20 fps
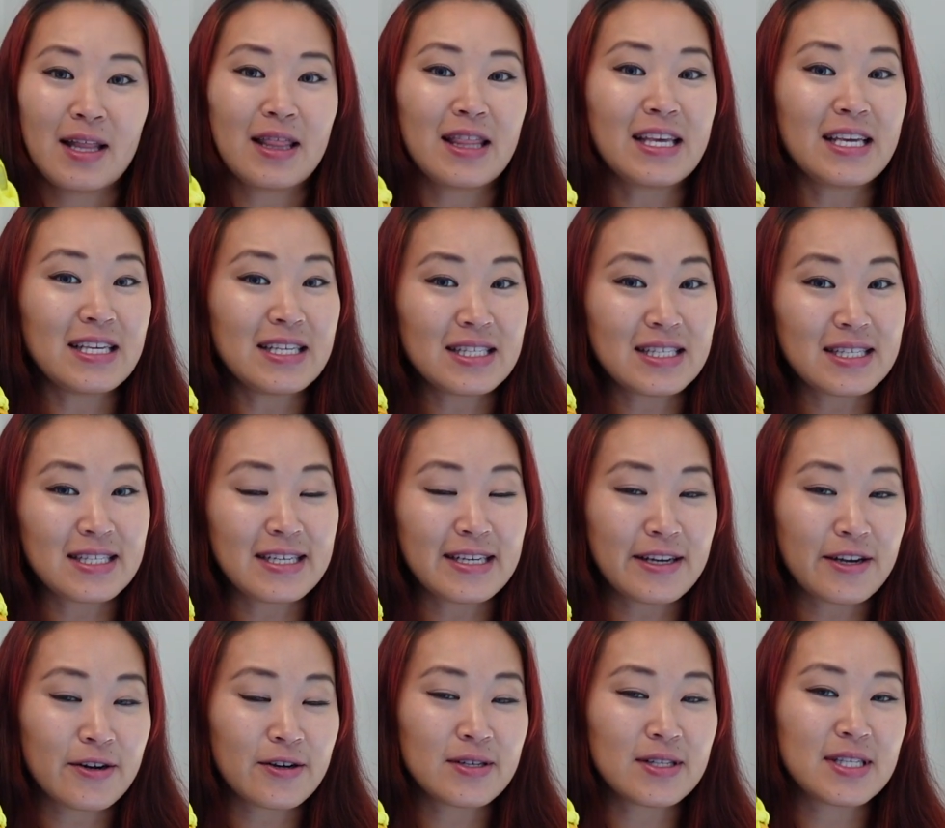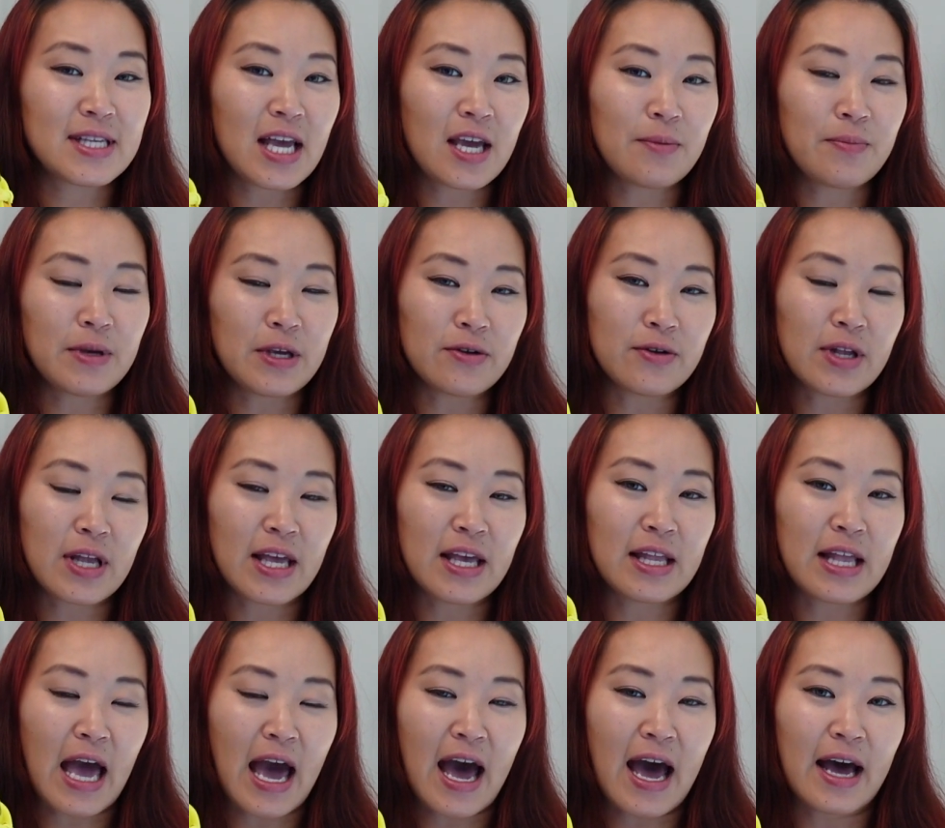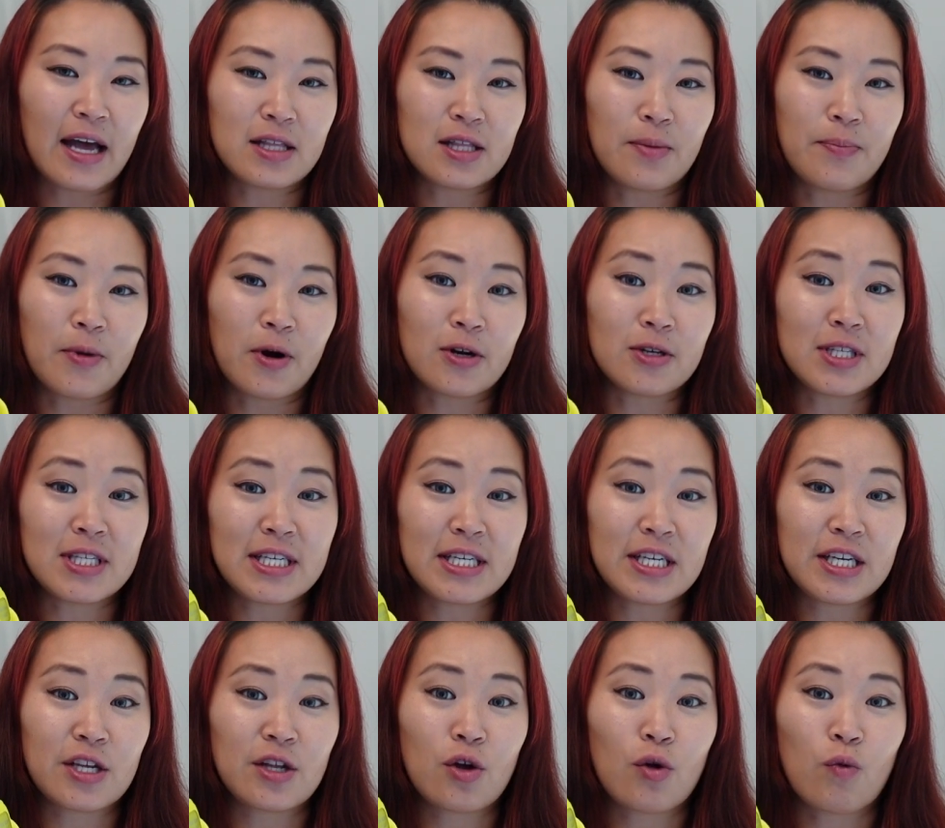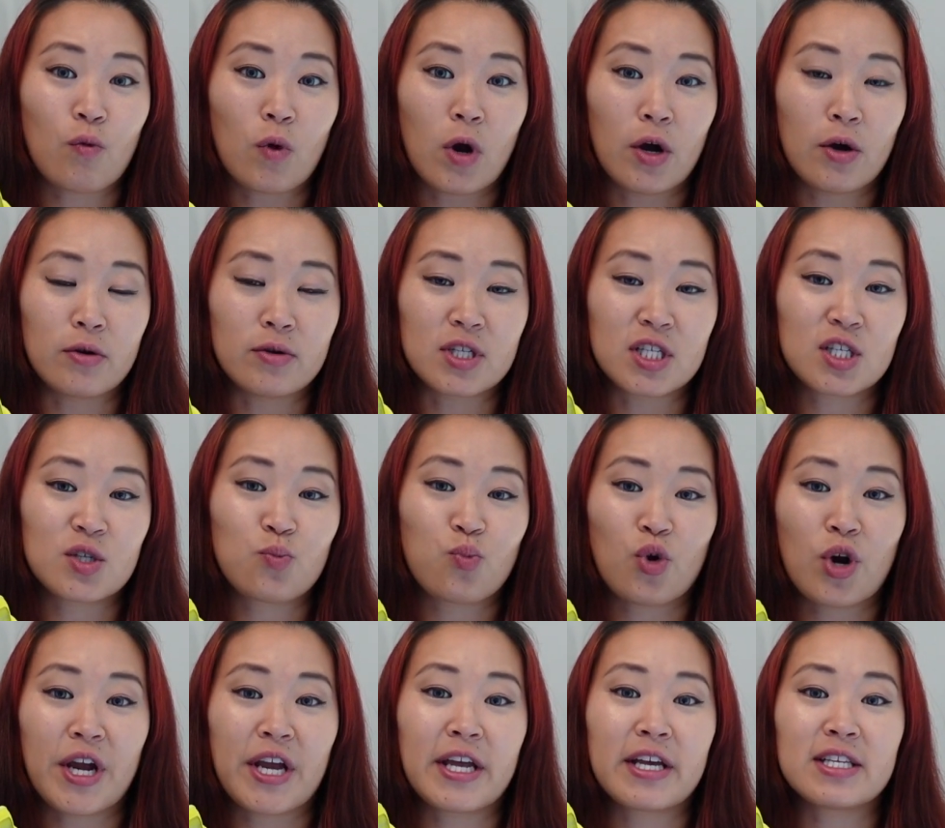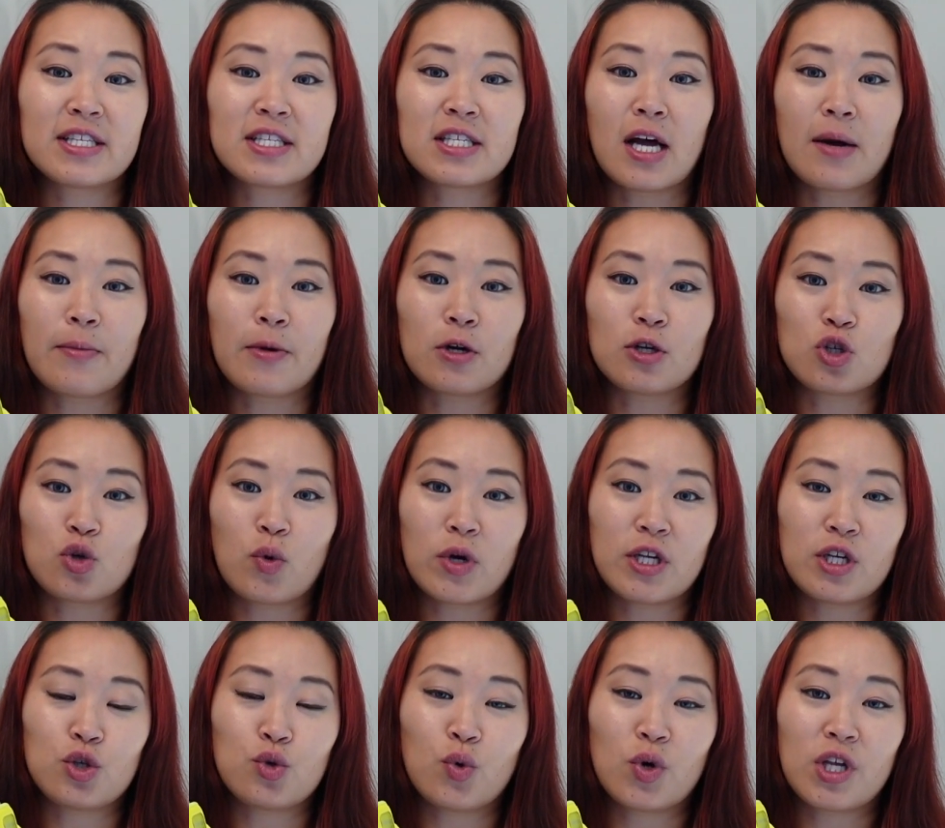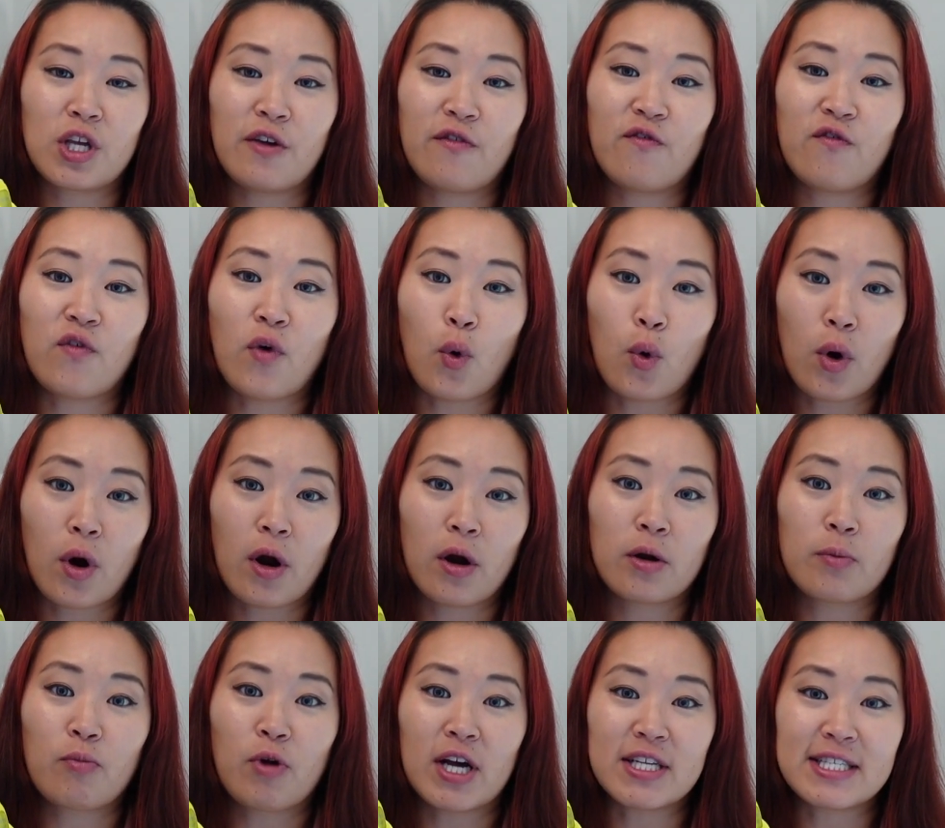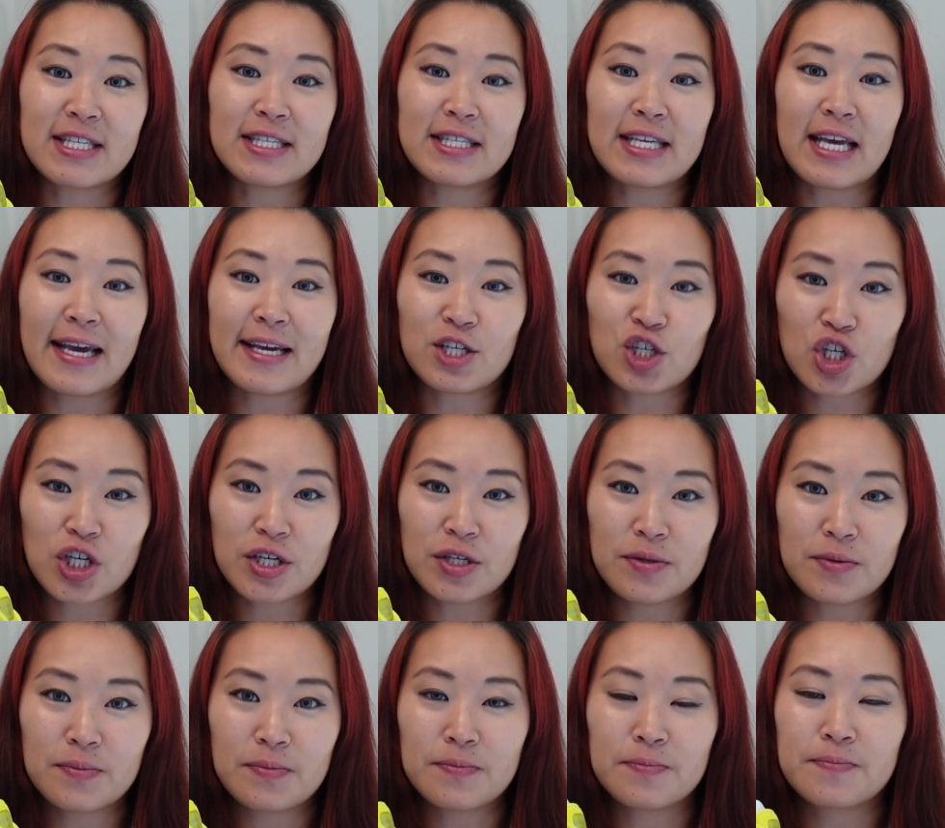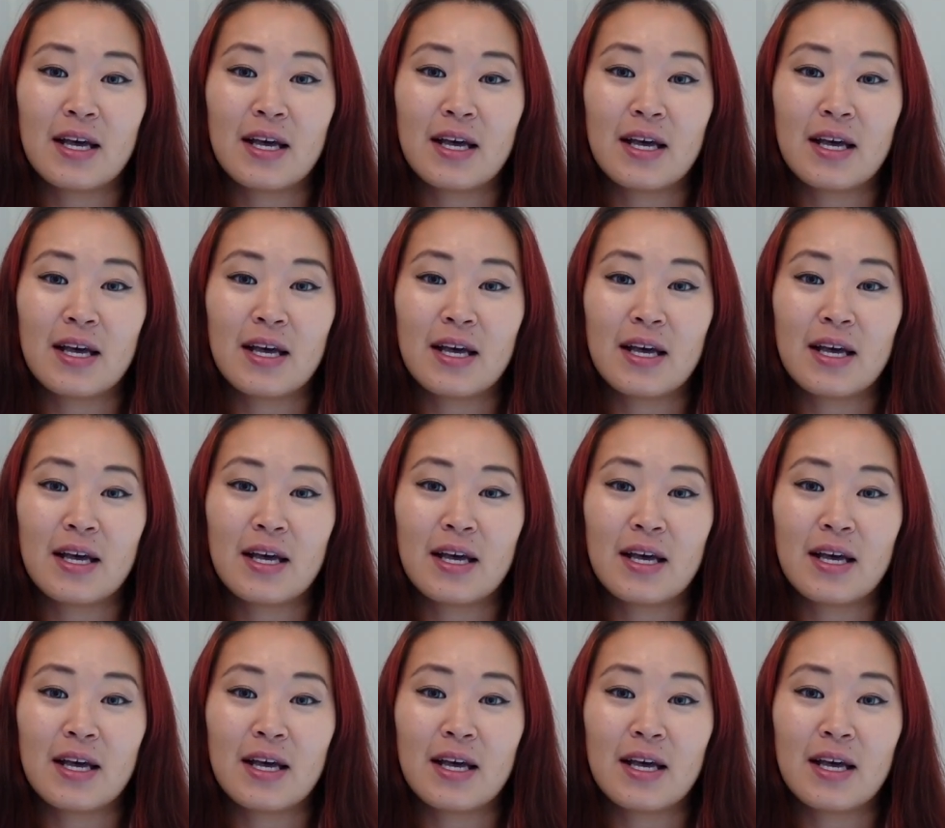These sneakers debuted at the Martine Rose Spring Summer 2024 presentation,